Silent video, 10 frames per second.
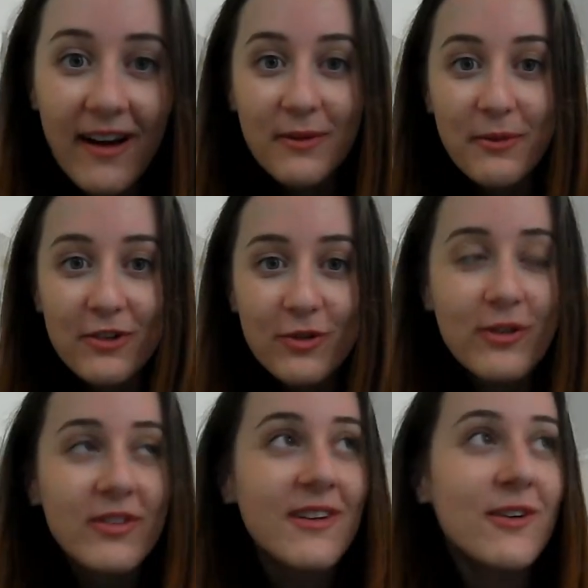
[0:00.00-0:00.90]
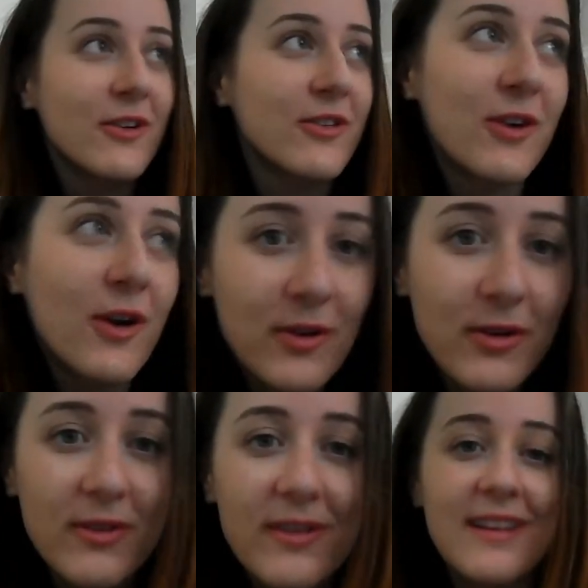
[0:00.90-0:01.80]
oh, I can wear shorts or a
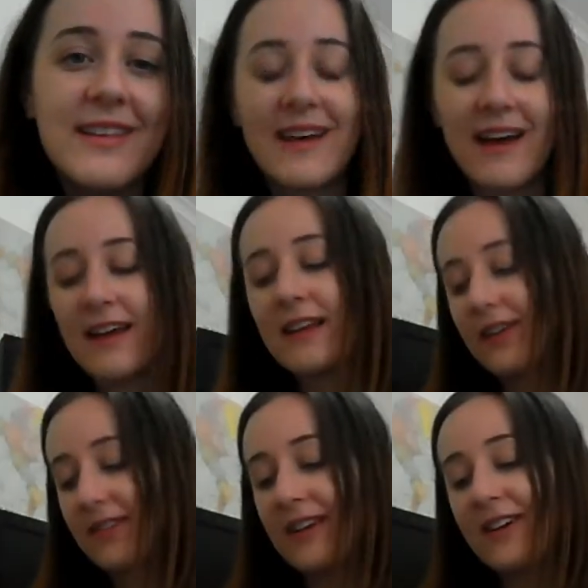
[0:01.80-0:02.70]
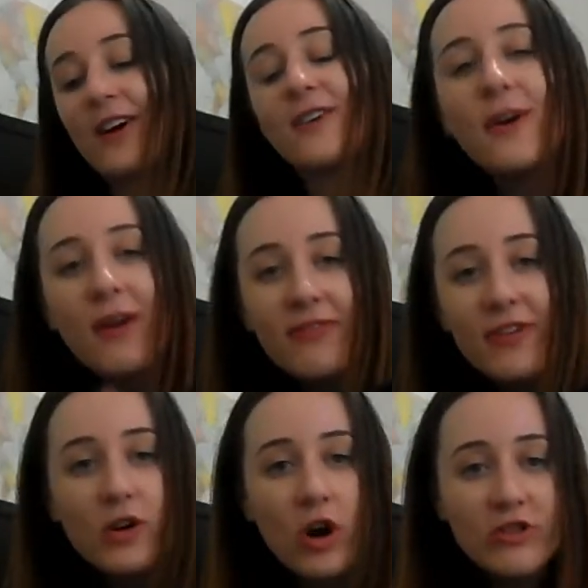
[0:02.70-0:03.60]
skirt or something like that. And I was like, oh no, I
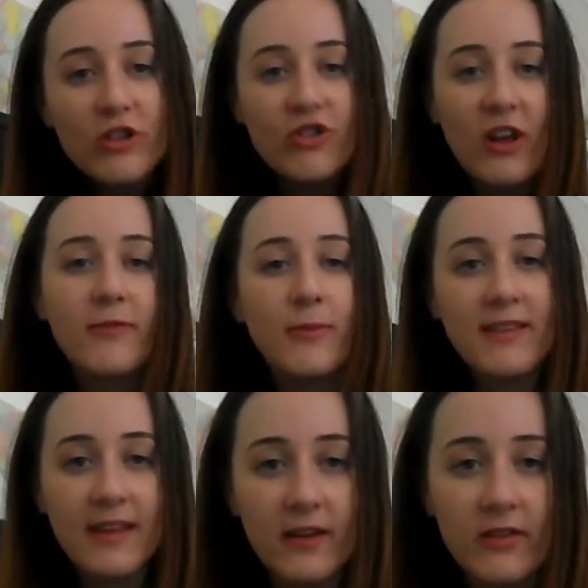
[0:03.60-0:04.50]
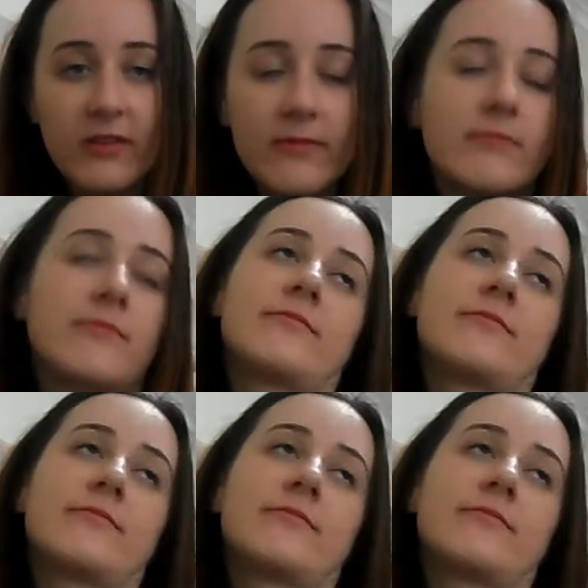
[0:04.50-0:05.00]
forgot to shave my legs.